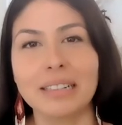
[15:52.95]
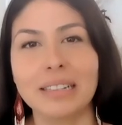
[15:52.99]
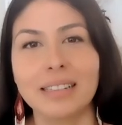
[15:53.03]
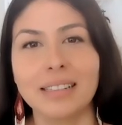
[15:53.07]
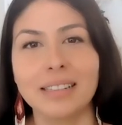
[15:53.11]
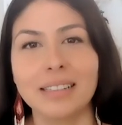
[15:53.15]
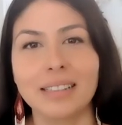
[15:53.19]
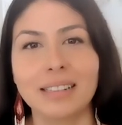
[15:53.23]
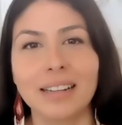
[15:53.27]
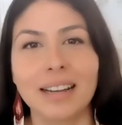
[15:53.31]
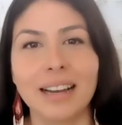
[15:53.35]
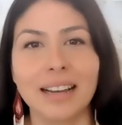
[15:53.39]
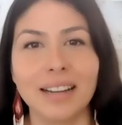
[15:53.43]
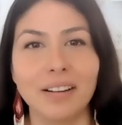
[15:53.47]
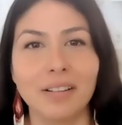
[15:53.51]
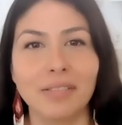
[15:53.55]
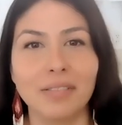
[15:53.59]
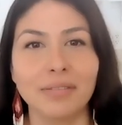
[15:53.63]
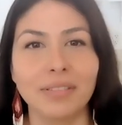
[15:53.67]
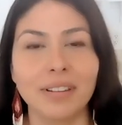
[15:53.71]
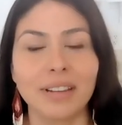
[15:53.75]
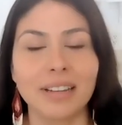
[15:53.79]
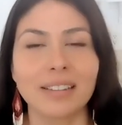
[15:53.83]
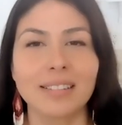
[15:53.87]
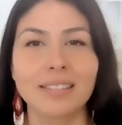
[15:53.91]
in kind of
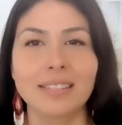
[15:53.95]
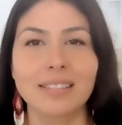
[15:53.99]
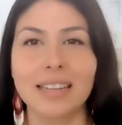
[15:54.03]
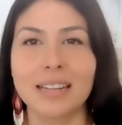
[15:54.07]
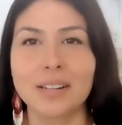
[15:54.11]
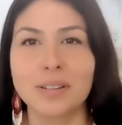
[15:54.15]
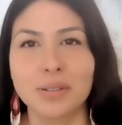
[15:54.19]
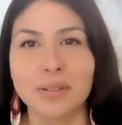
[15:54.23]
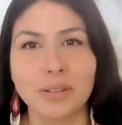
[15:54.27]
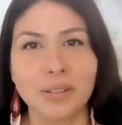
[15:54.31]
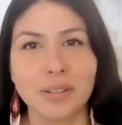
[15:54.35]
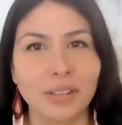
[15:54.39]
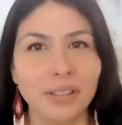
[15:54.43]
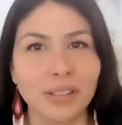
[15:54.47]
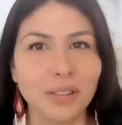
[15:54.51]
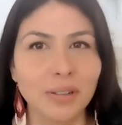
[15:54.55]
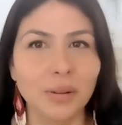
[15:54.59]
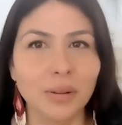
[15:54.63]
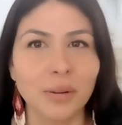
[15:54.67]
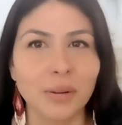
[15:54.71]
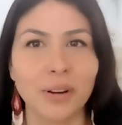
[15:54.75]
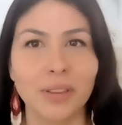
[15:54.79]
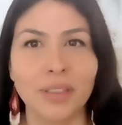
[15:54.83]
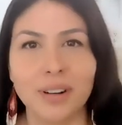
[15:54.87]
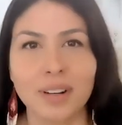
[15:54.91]
like central
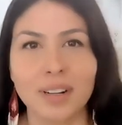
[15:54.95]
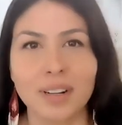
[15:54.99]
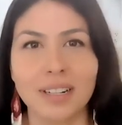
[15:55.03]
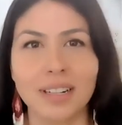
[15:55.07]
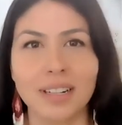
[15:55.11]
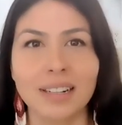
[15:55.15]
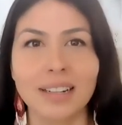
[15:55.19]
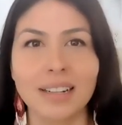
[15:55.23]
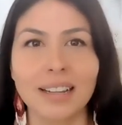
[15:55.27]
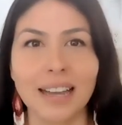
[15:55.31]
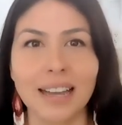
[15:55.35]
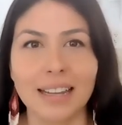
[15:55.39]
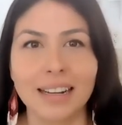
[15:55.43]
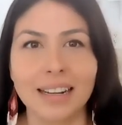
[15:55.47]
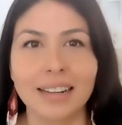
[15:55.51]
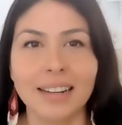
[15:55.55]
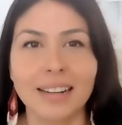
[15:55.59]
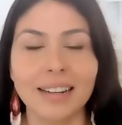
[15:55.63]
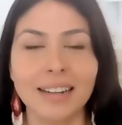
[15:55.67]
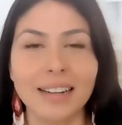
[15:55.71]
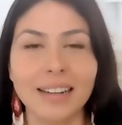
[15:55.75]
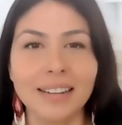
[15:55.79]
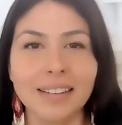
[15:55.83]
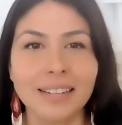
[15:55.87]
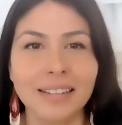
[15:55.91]
Northern
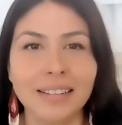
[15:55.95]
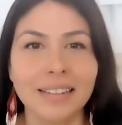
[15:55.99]
Canada.